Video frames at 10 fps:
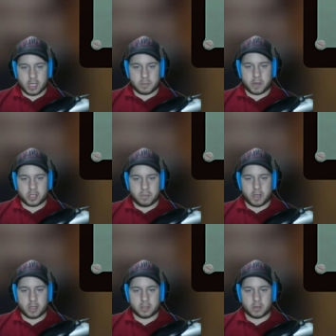especially
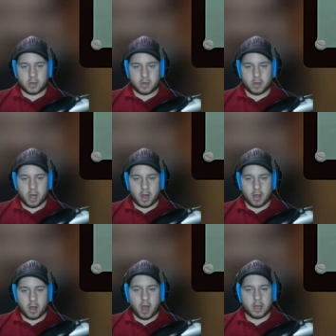because you're not
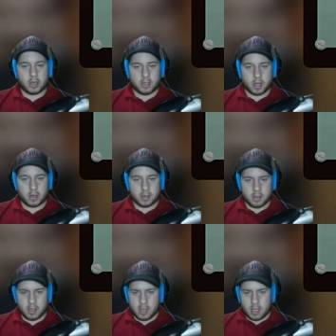an uncut
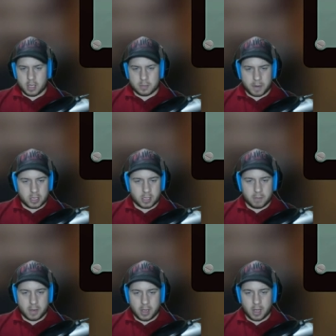especially
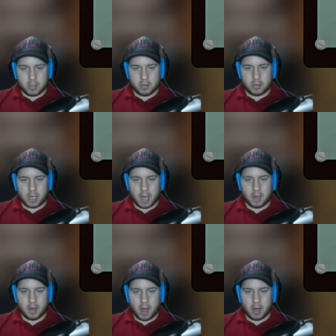because you
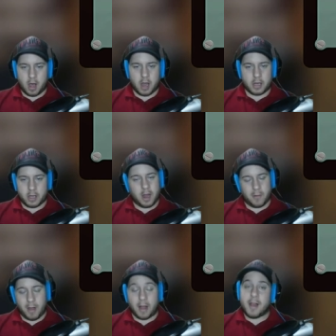cannot uncut a
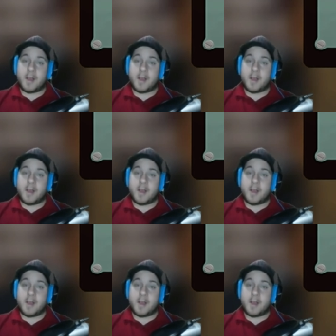wire.